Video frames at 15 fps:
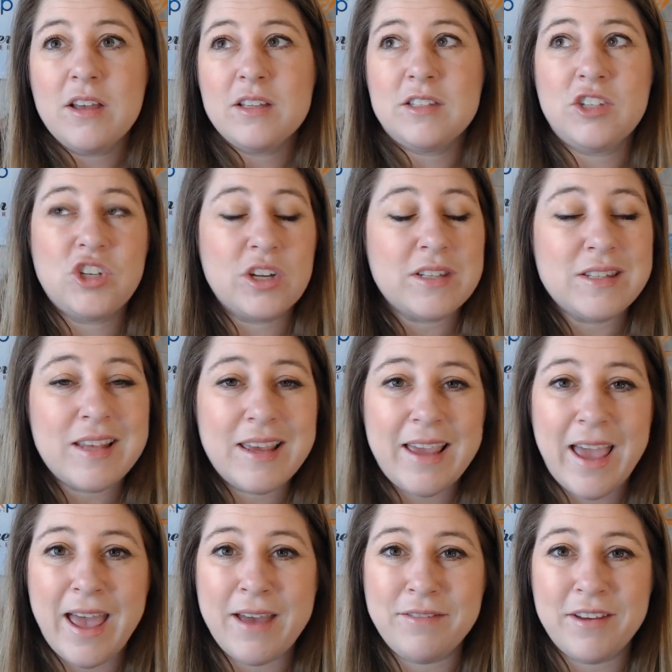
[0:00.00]
It's just like
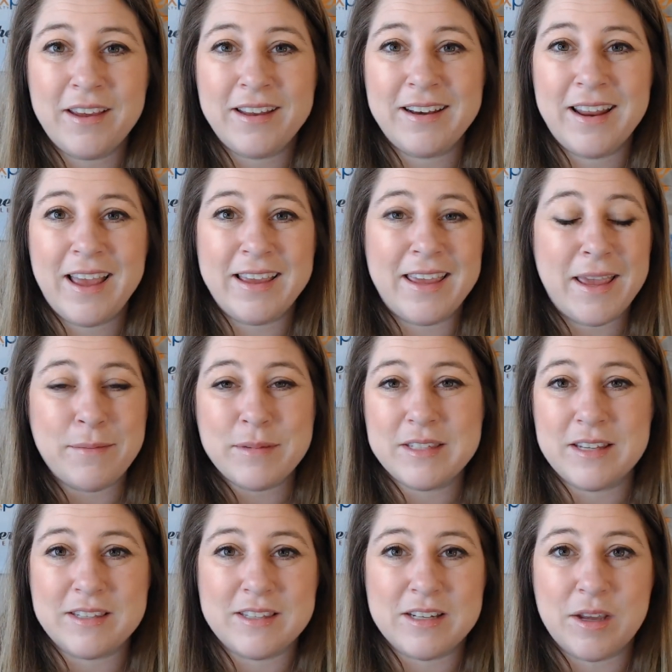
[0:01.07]
having a game
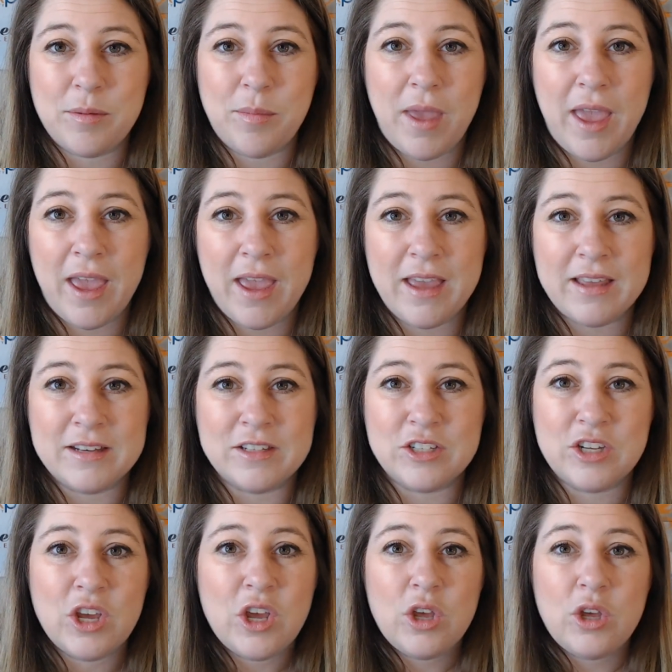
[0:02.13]
system
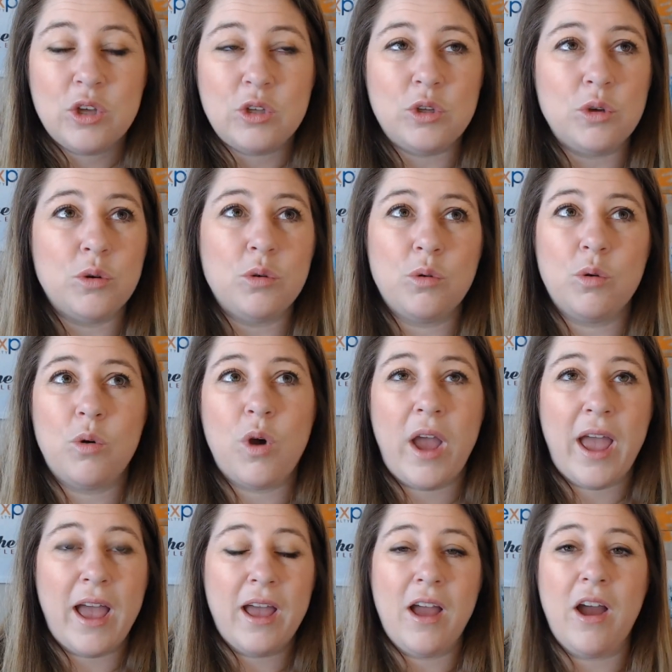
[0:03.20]
and
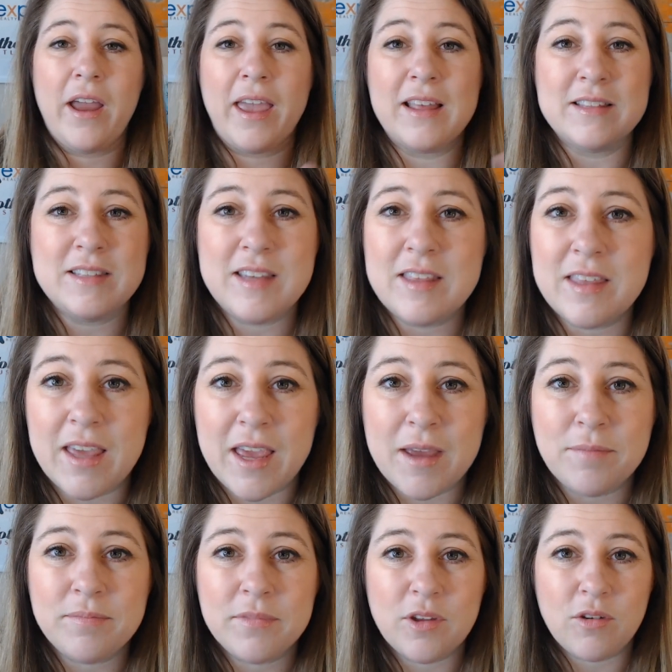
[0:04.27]
I can see the
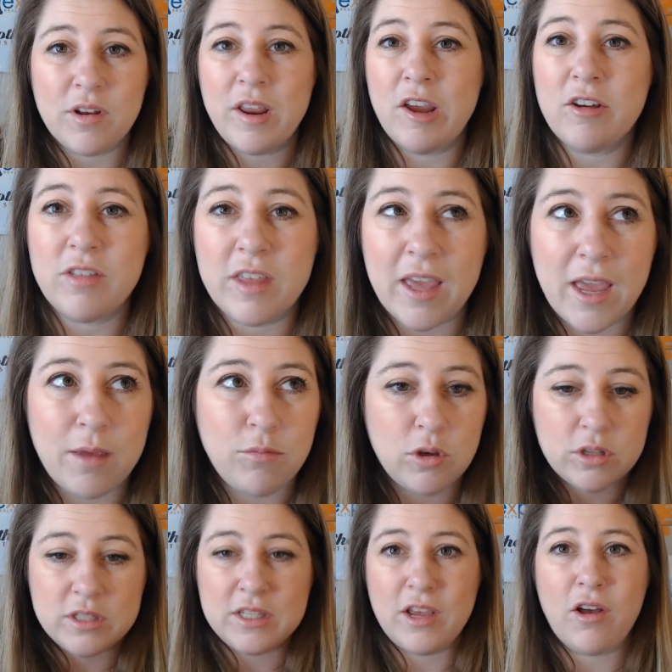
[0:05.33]
game, you can hear the game, you
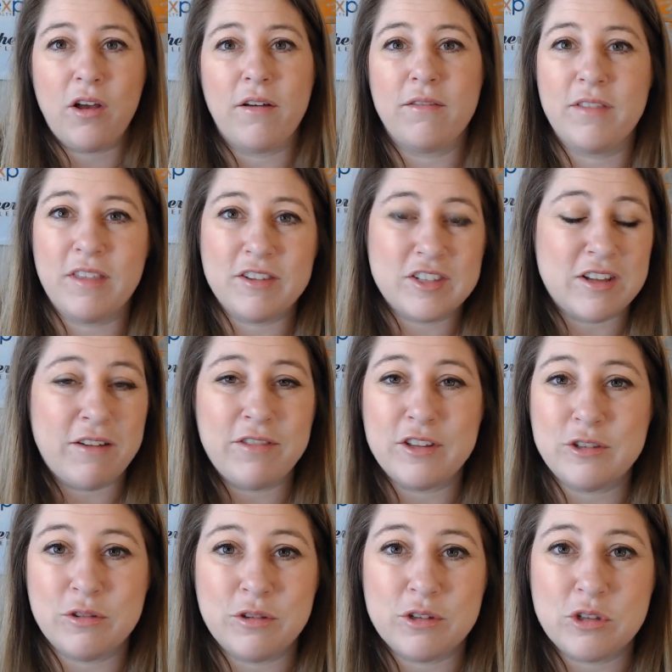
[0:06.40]
can see all the stuff
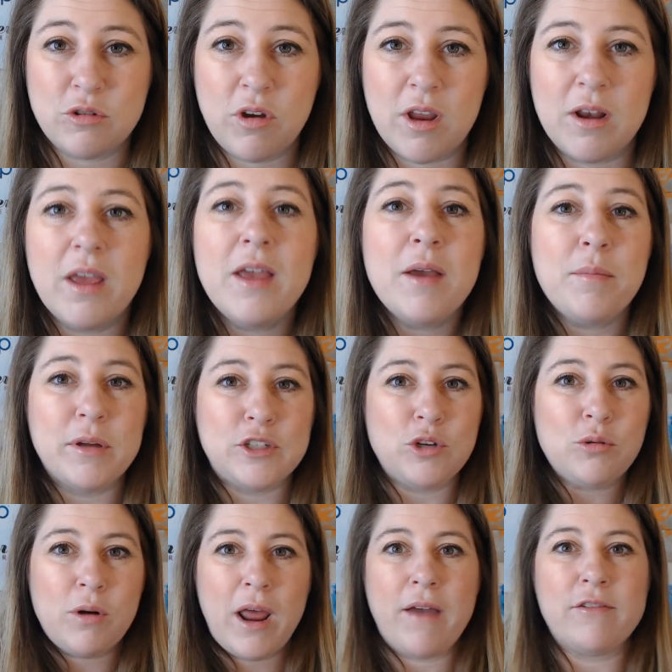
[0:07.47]
that's on the screen, but you
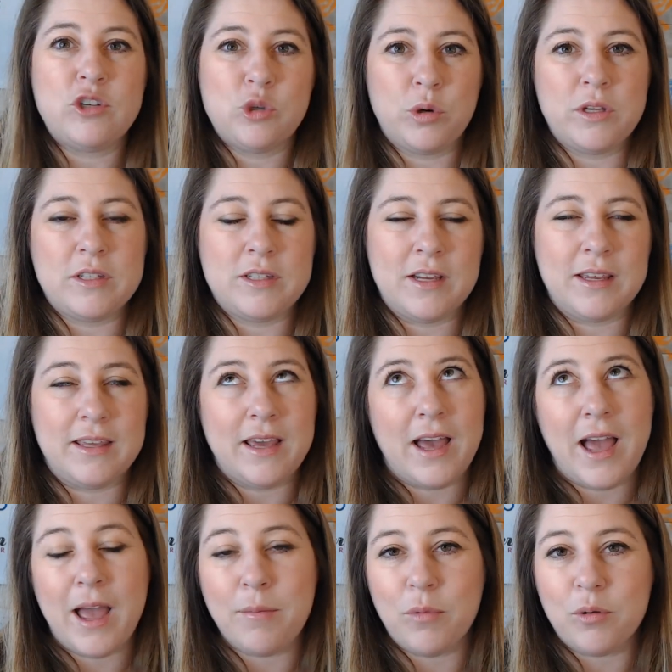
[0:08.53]
don't have a joystick yet.
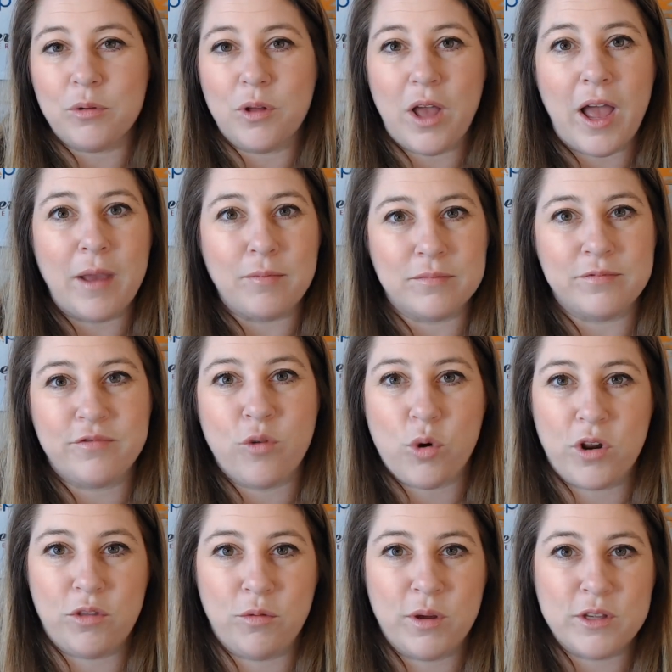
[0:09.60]
I'm
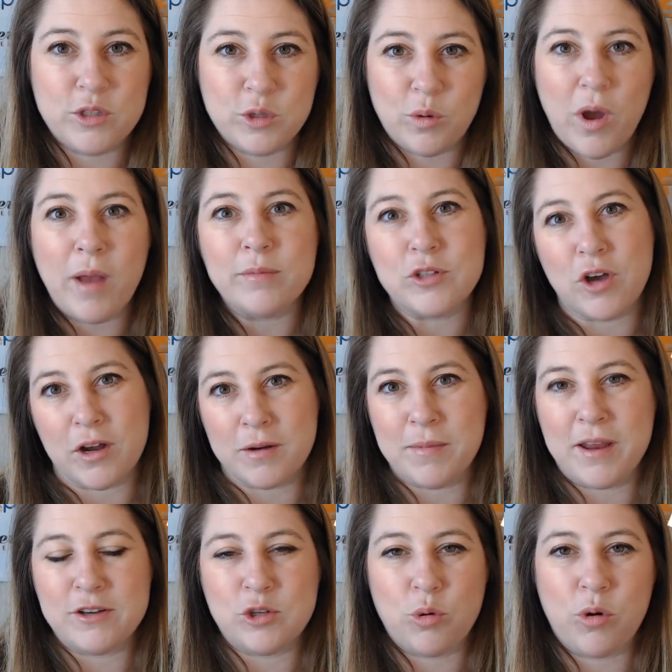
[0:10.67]
43, so I'm talking
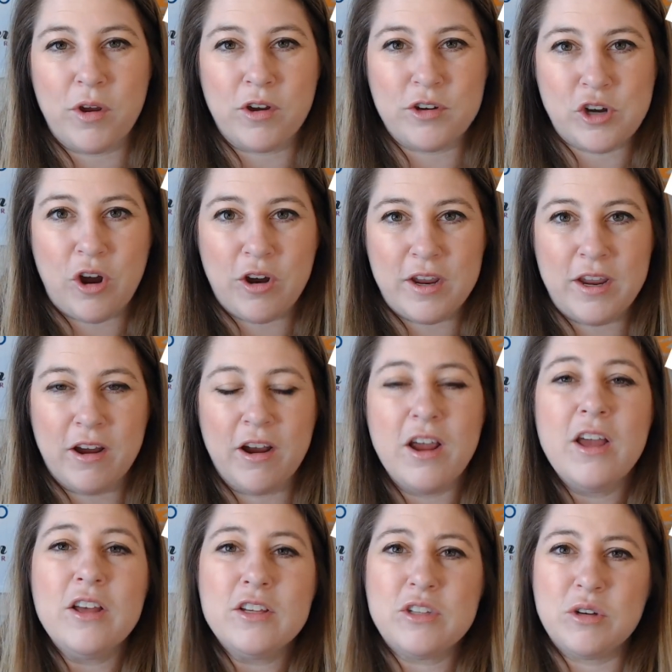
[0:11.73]
about Atari here.
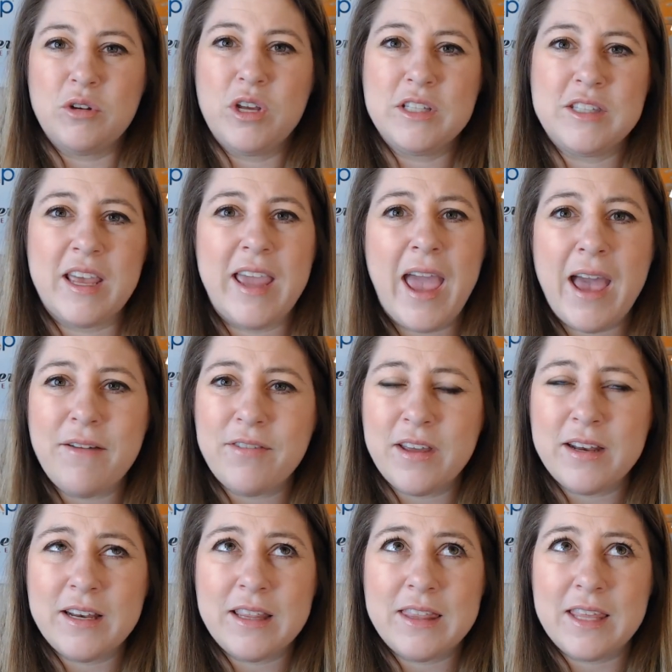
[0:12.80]
So it's like
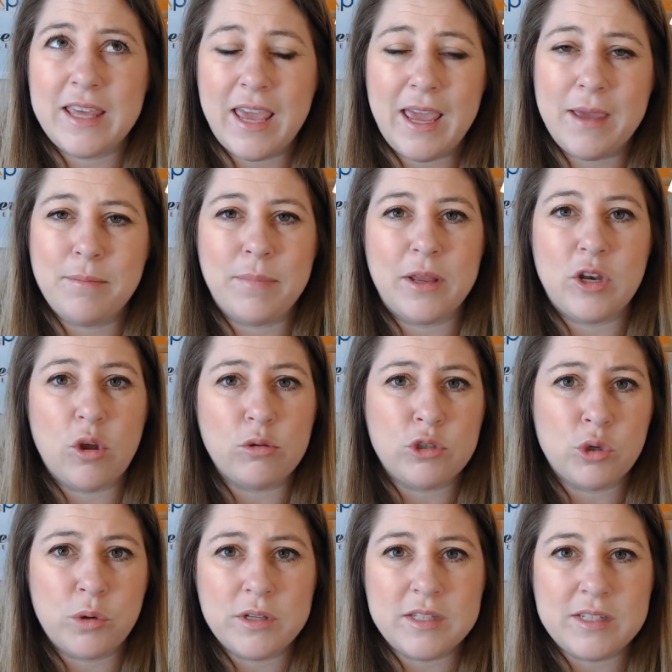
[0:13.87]
having the game, but no
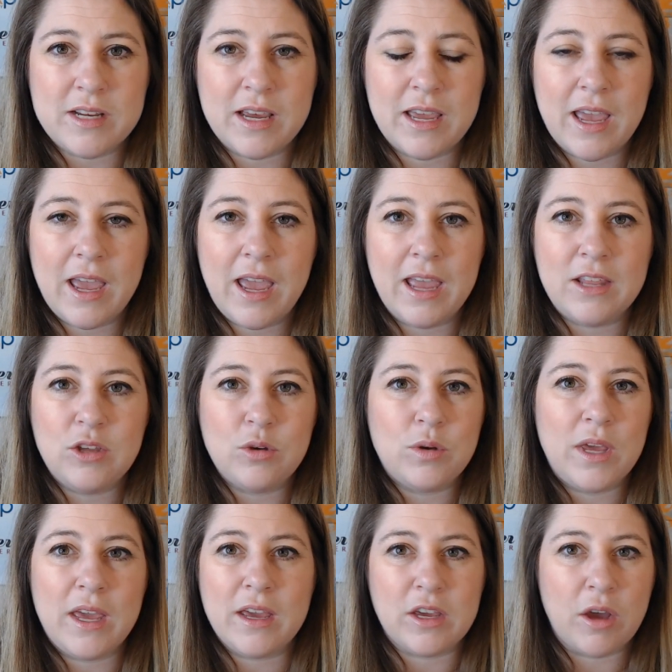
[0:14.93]
joystick, and you
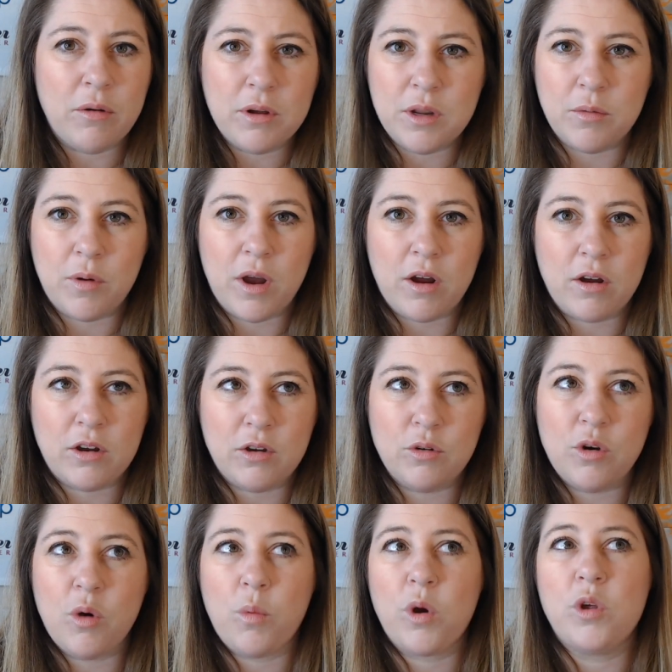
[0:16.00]
can't go anywhere. You
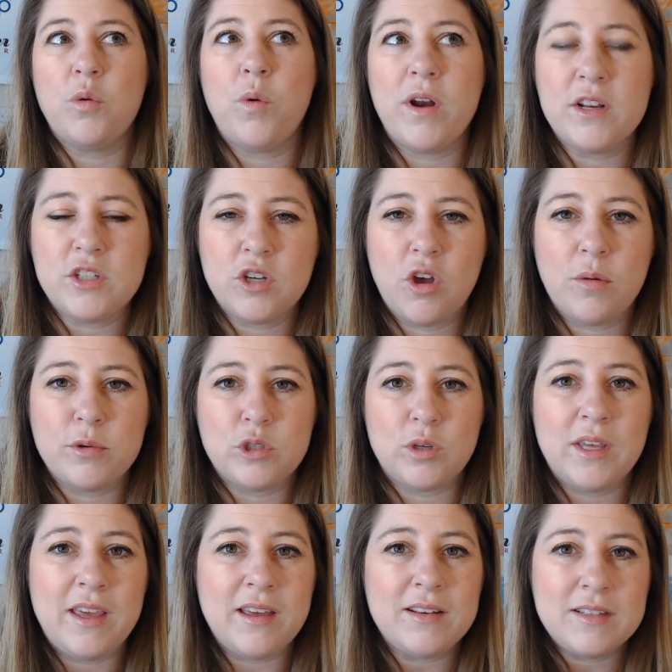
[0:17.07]
know where you want it to go, but you
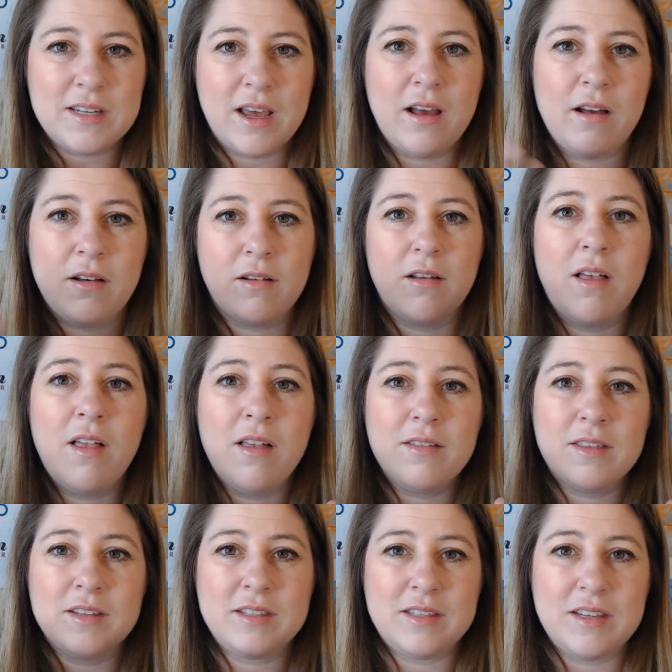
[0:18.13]
can't tell
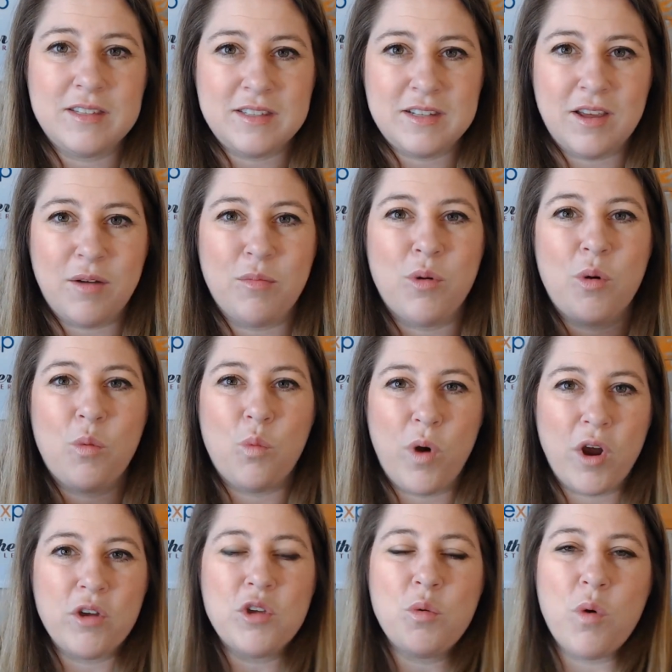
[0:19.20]
the system
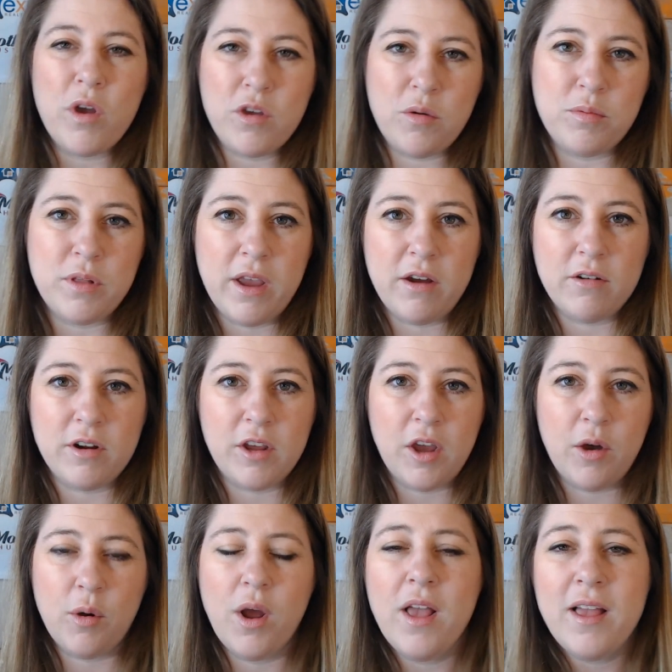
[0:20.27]
where you want your player to
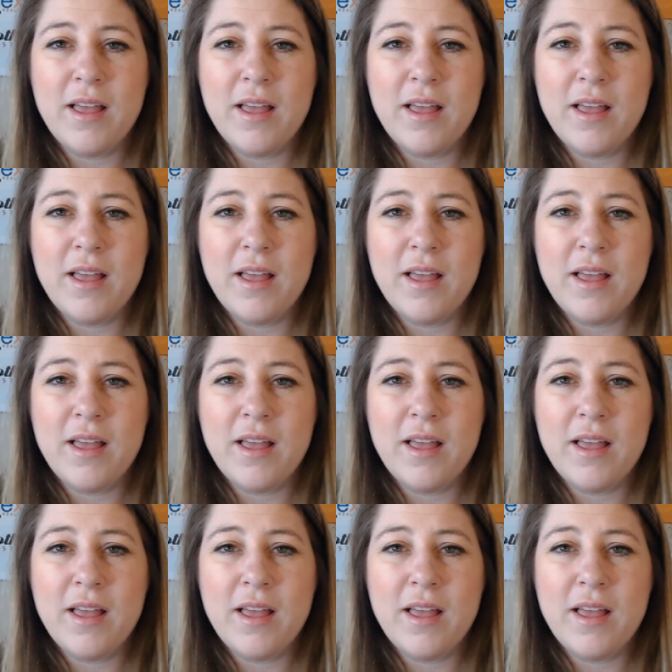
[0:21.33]
go.